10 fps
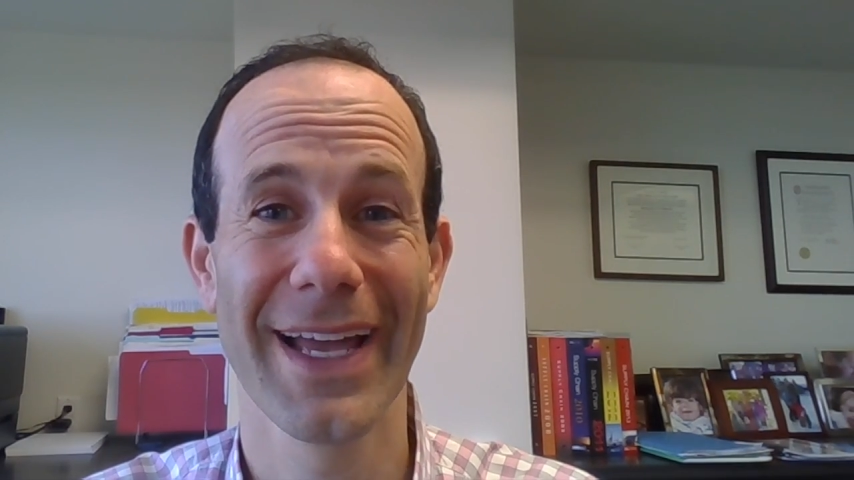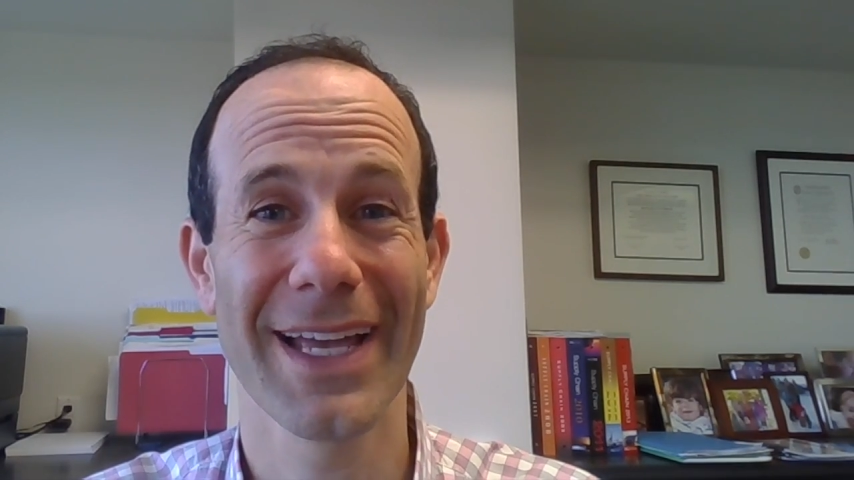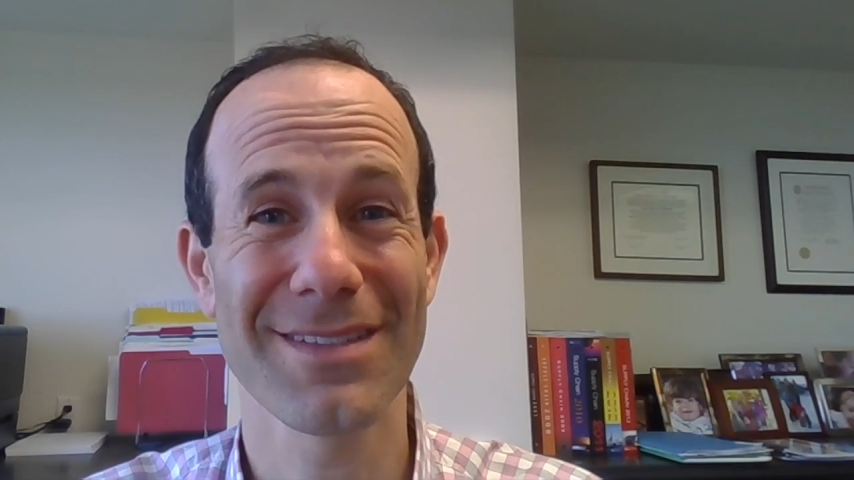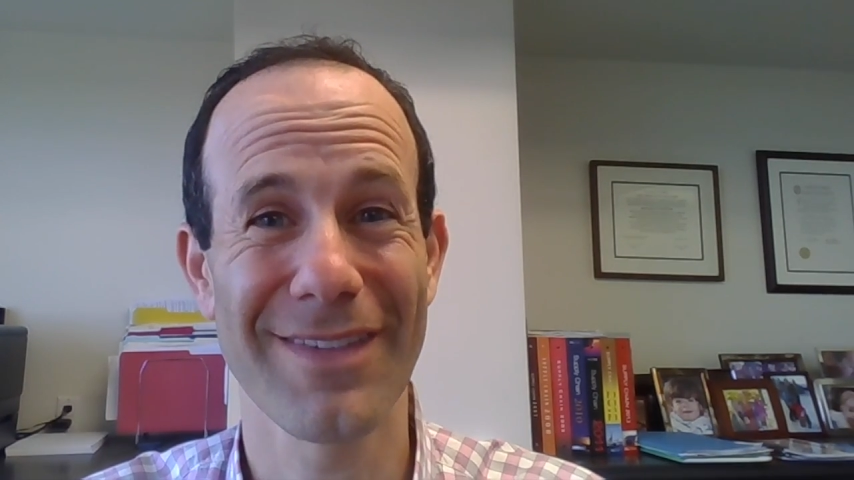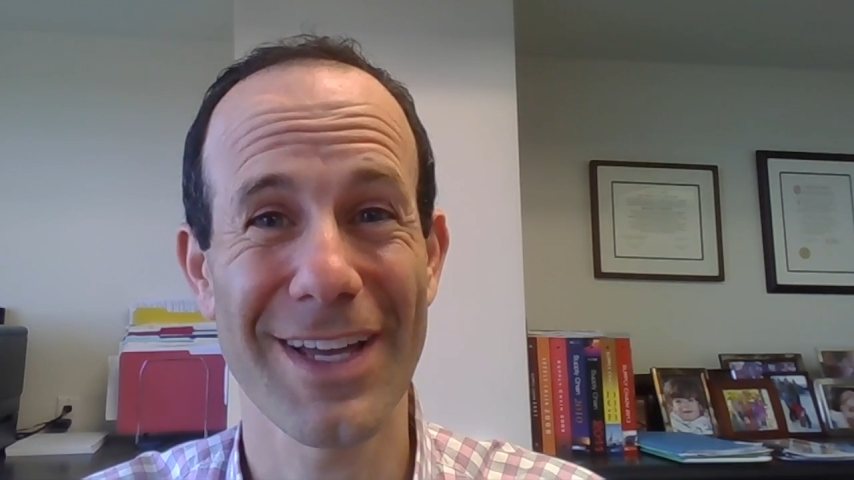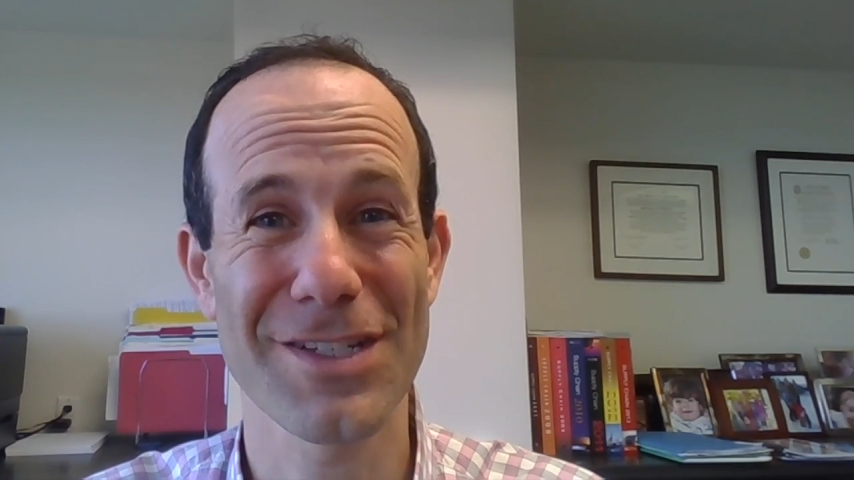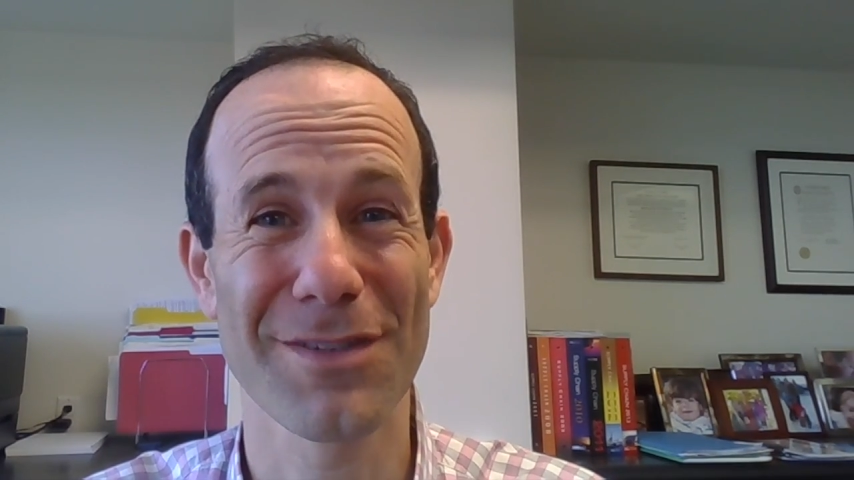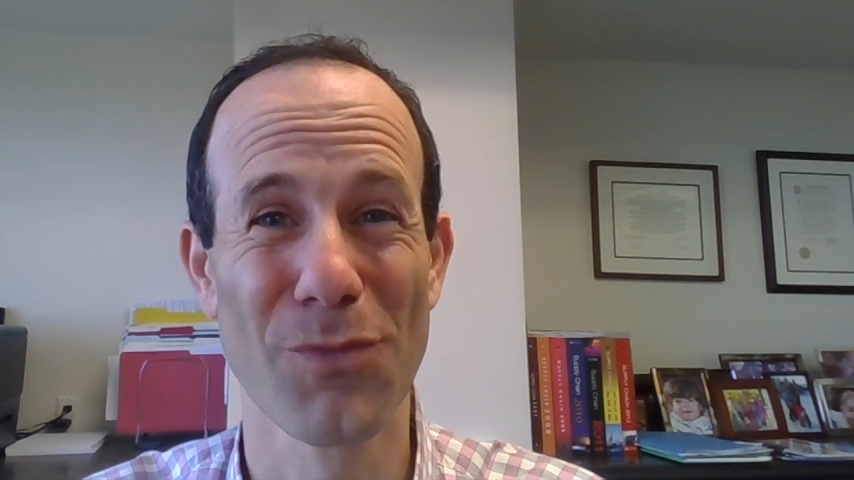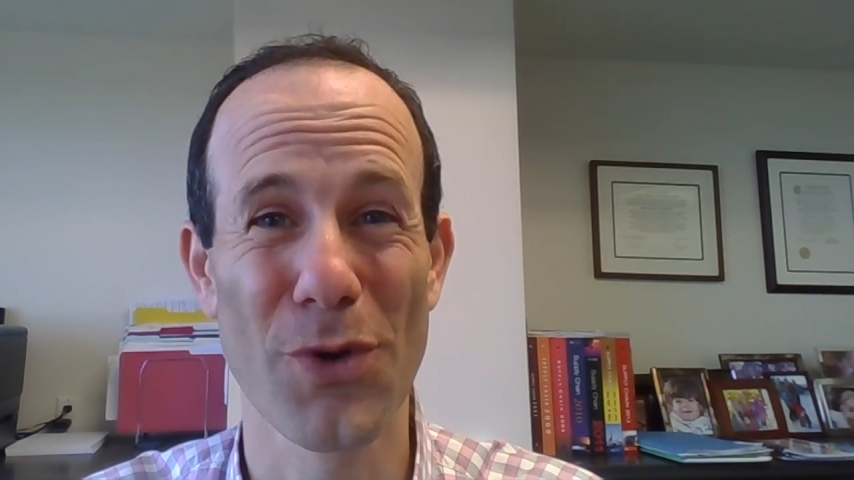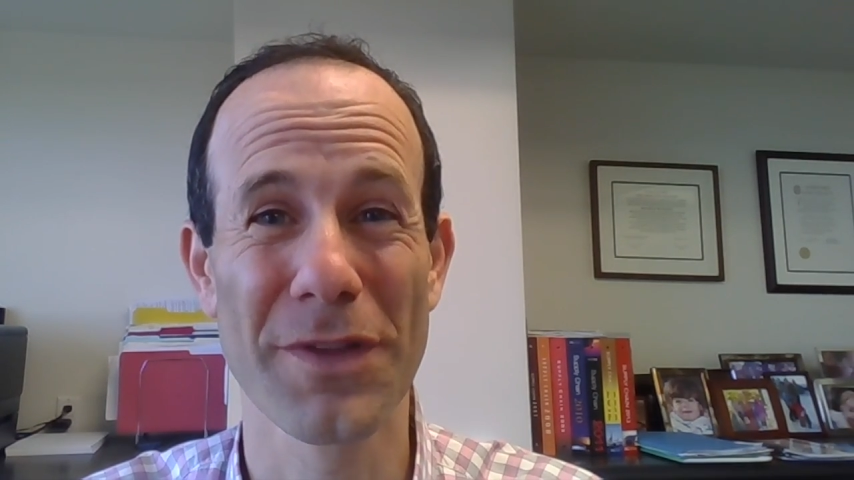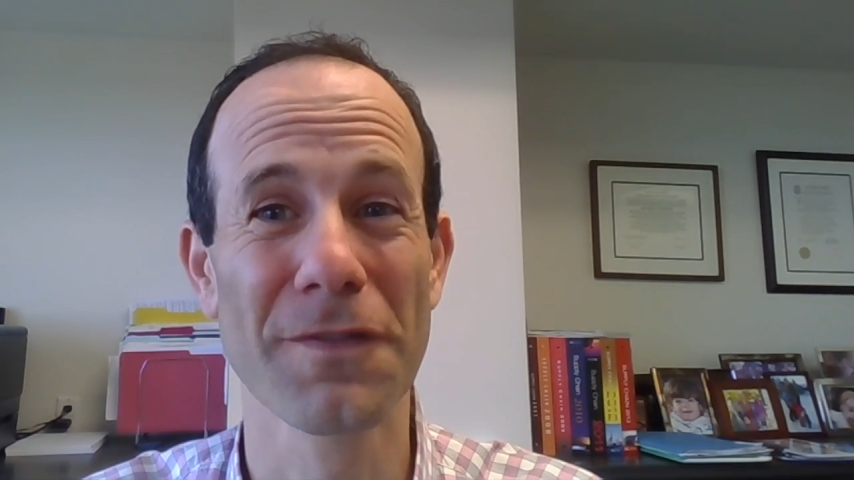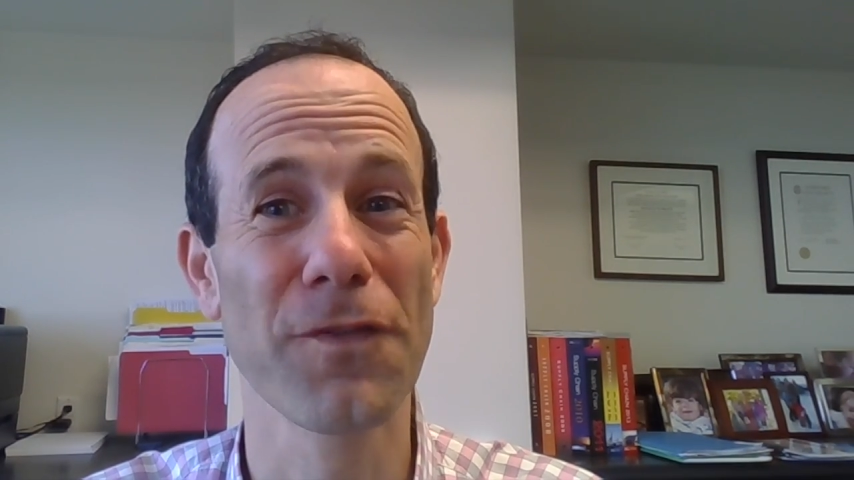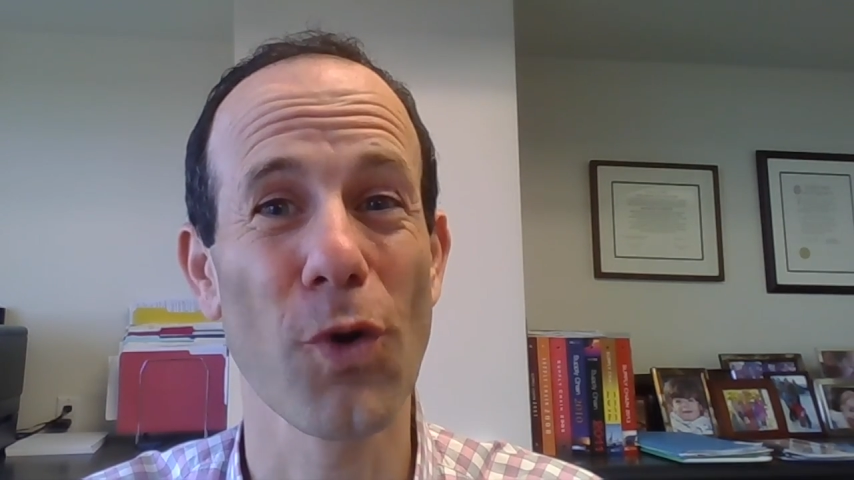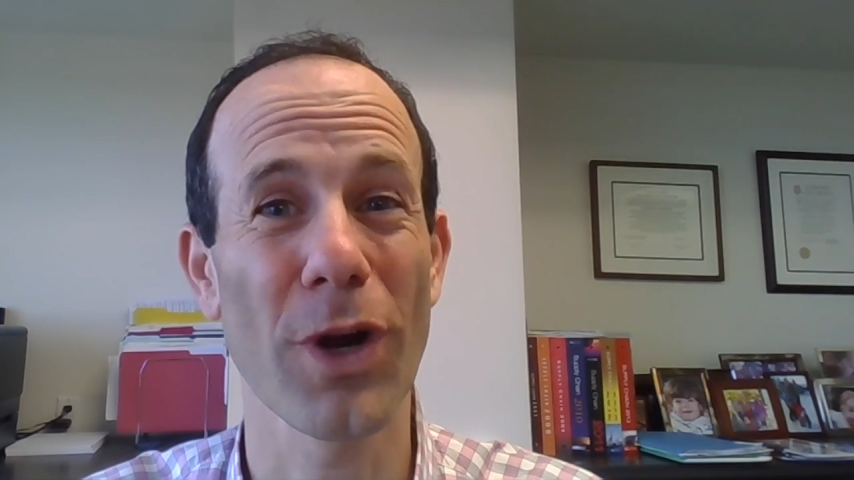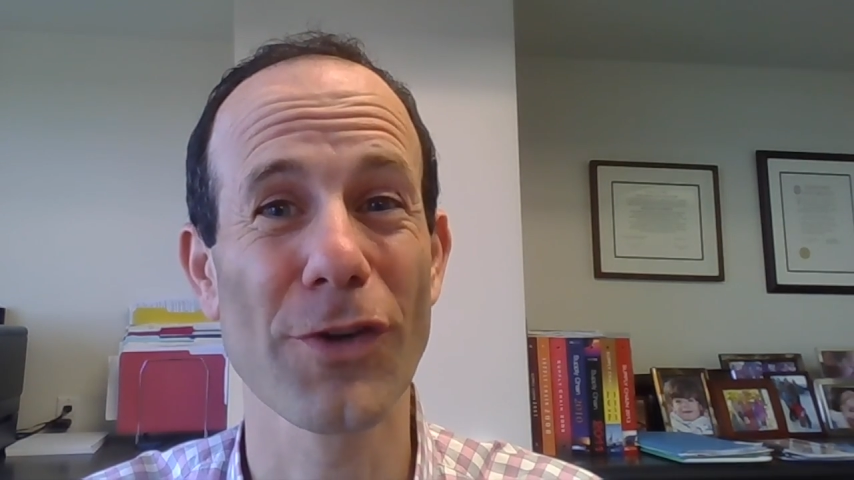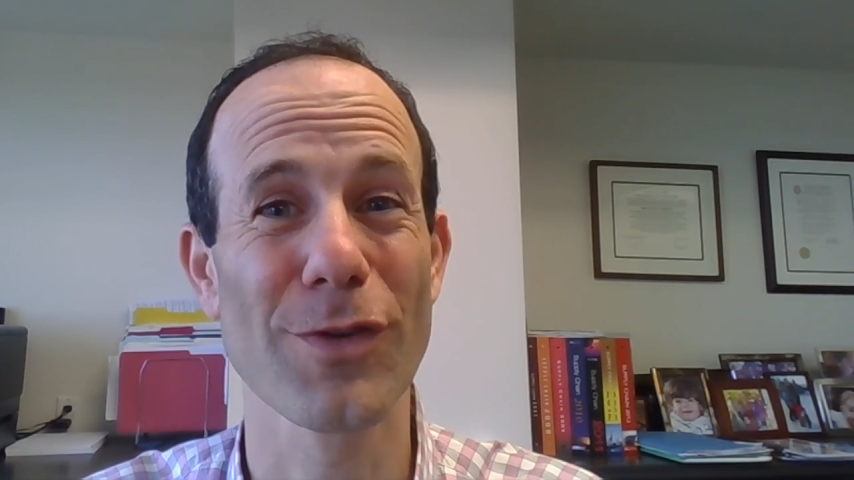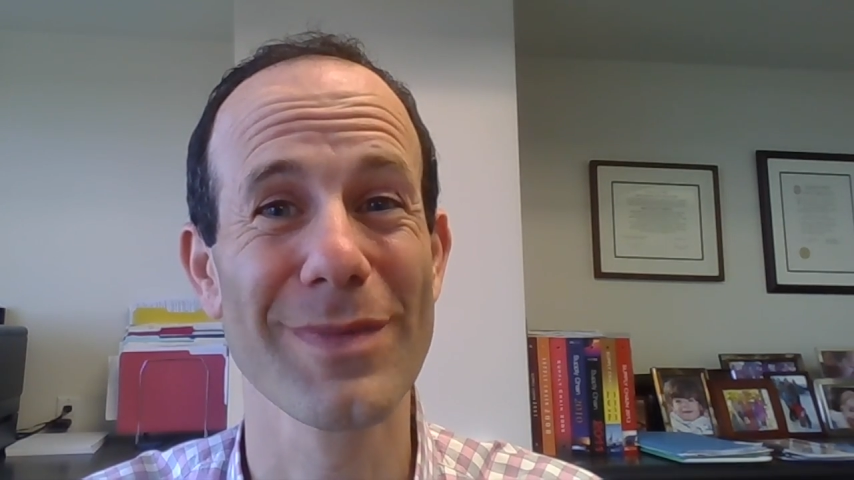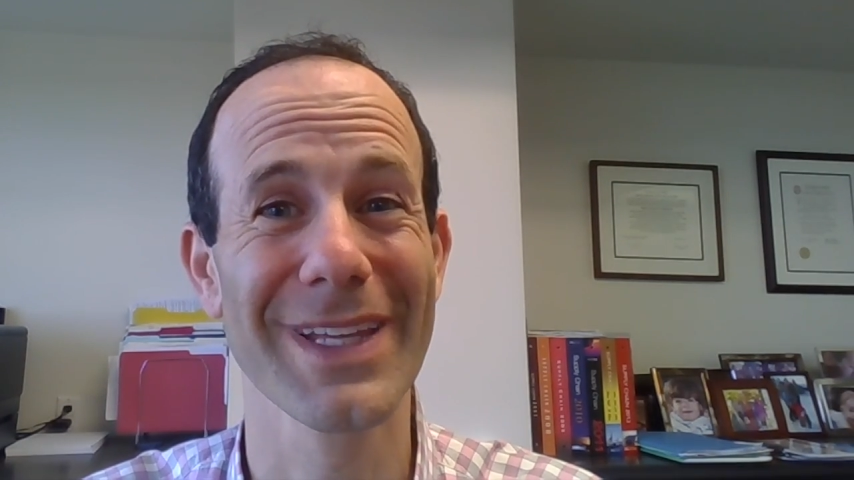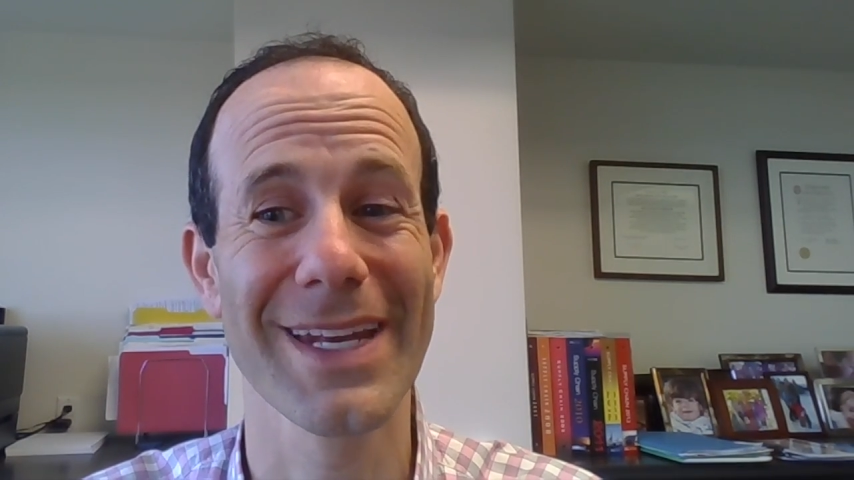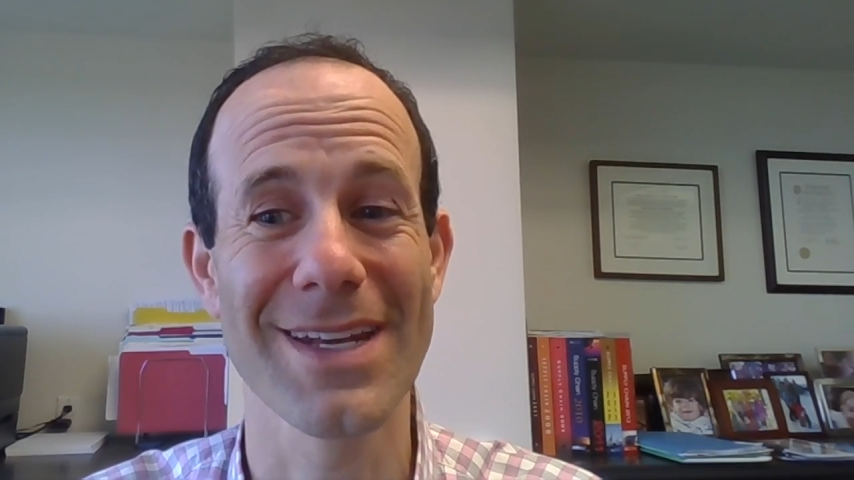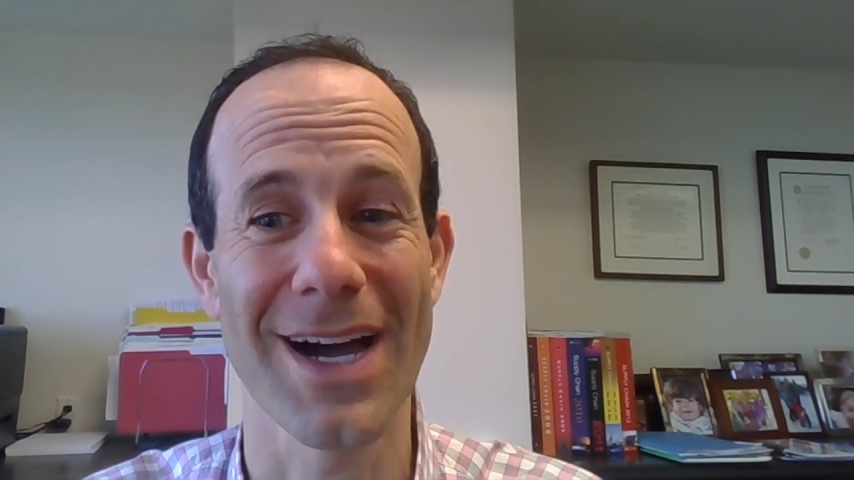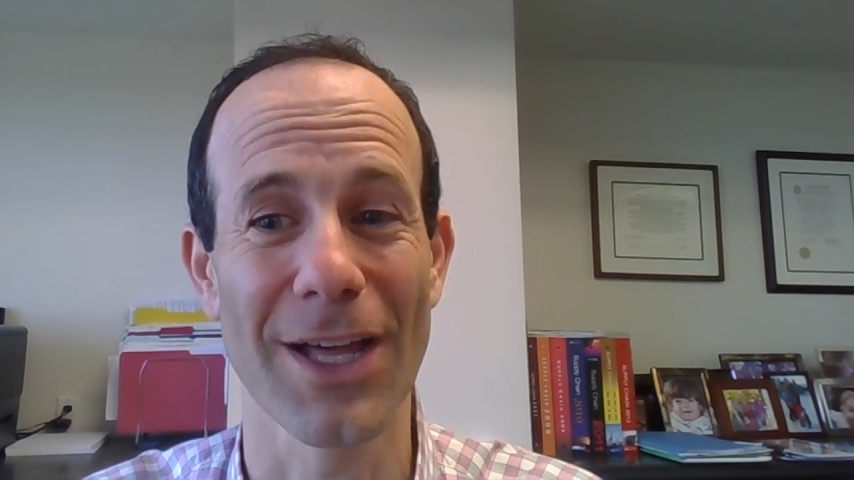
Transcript: has invested more than $400 million